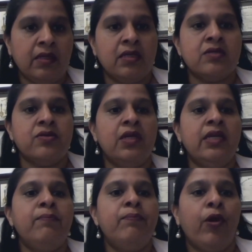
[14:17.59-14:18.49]
It is really
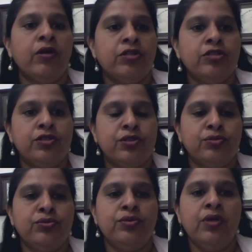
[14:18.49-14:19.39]
important
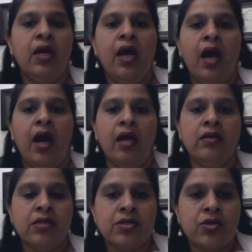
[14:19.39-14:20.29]
to
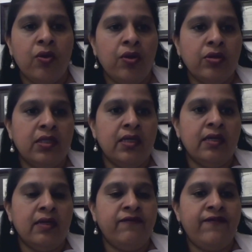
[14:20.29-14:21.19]
underscore
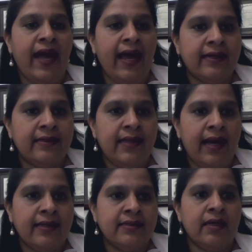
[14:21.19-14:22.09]
the fact
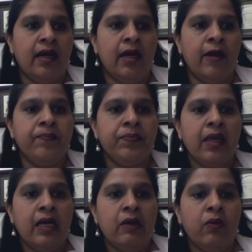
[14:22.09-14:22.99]
that
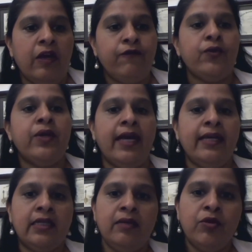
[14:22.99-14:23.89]
if you
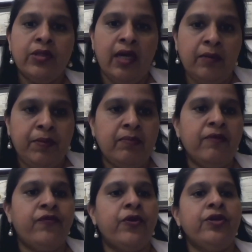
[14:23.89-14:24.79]
get chemotherapy
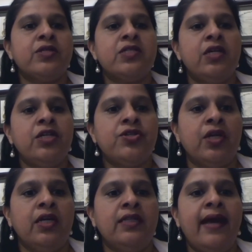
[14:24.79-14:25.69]
before your
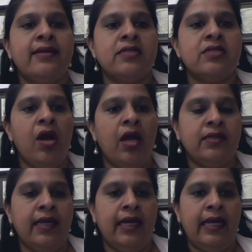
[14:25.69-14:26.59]
surgery, that is not
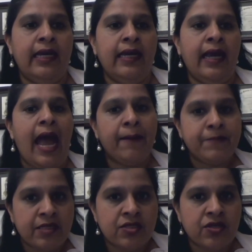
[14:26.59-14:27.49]
an
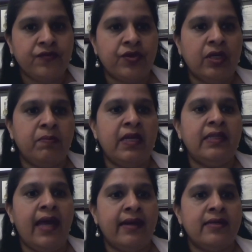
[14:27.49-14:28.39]
absence of treatment,
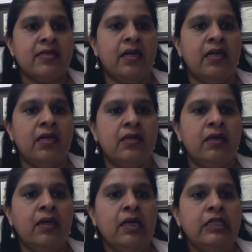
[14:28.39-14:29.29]
that is a
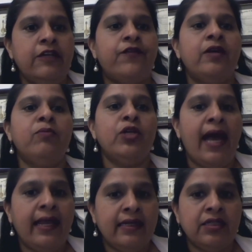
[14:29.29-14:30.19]
different
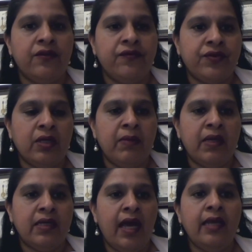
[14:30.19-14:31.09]
modality of
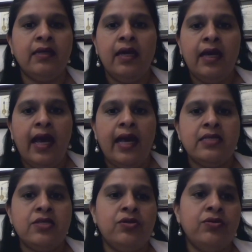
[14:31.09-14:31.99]
treatment. And
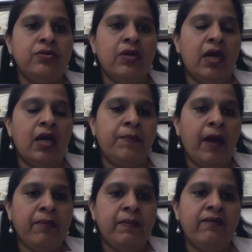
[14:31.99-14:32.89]
as you are
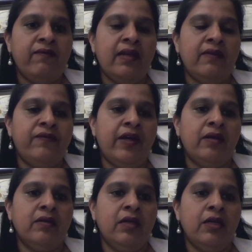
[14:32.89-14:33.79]
probably well
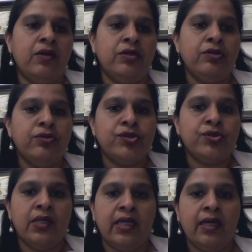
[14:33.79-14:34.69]
aware,
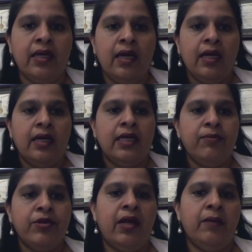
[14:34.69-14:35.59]
usually
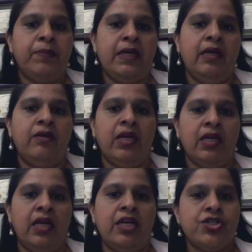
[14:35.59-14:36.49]
chemotherapy,
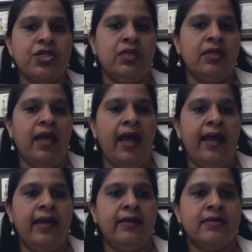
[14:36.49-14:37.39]
radiation,
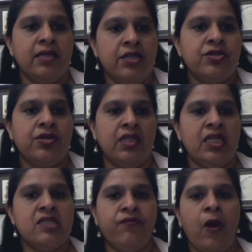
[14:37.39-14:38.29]
and surgery,
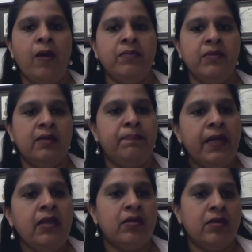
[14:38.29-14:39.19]
these form the
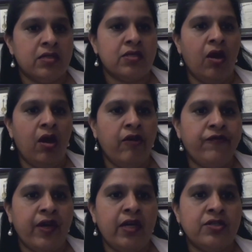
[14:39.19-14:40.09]
pillars of
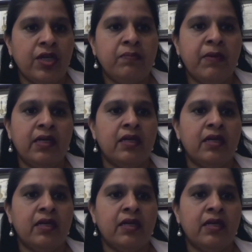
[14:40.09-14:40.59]
treatment.